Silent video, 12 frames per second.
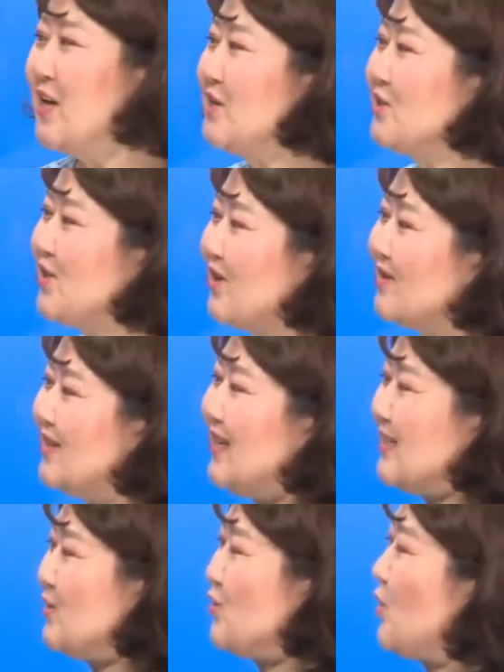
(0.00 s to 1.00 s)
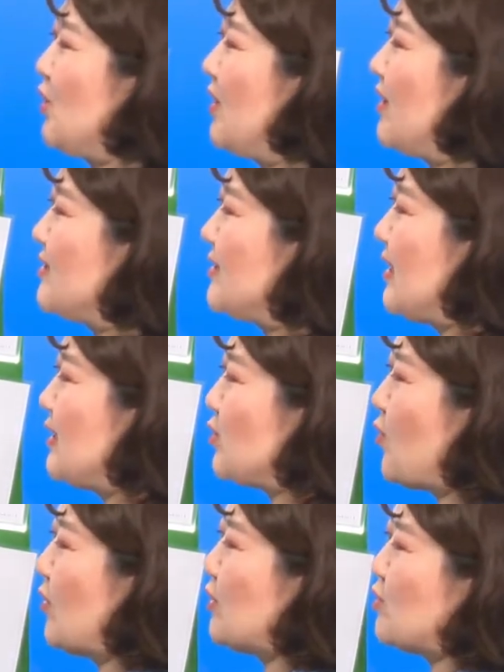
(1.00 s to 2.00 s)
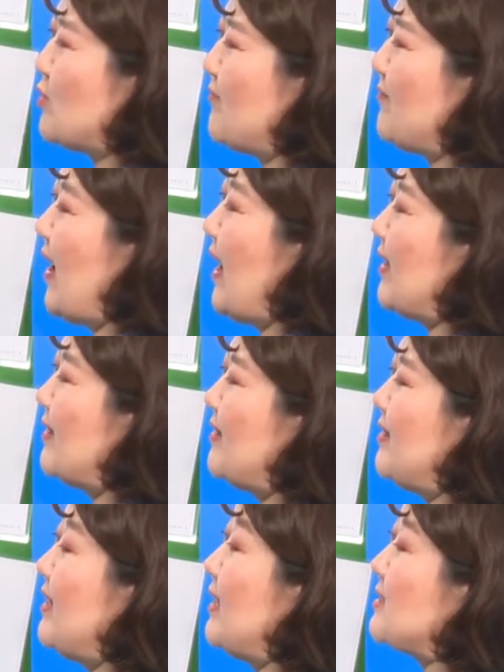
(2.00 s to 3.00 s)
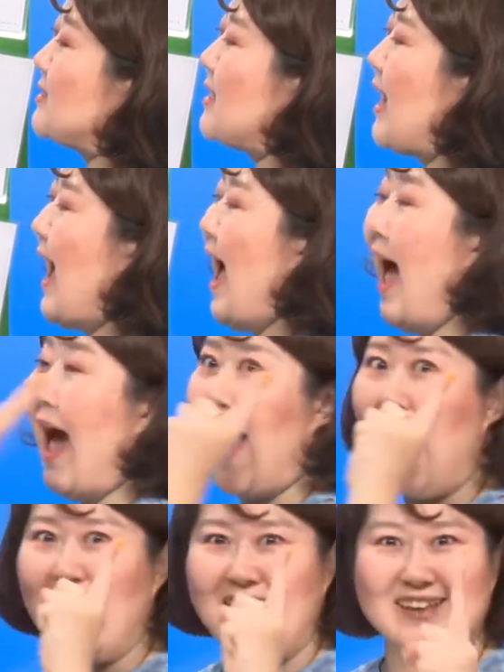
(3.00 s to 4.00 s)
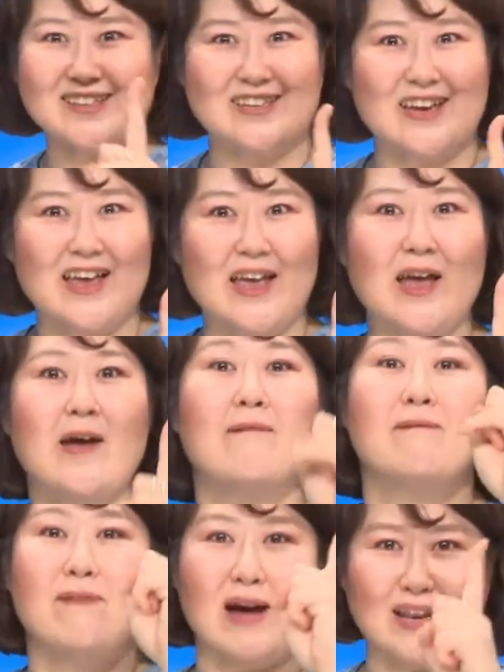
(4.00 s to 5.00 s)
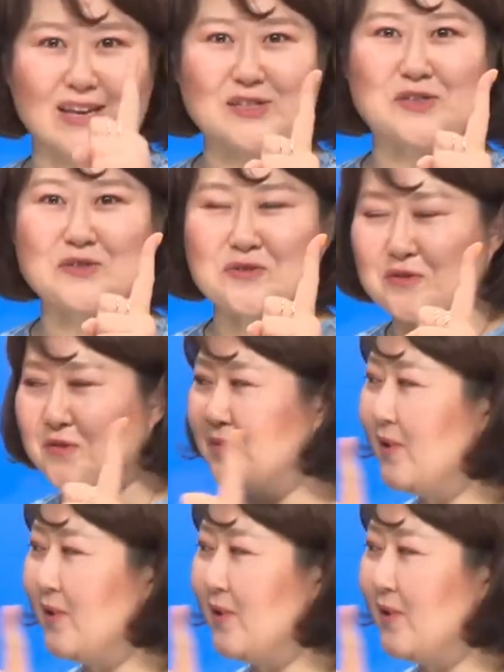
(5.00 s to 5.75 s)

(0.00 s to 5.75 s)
So this student is going to find this it phonics group,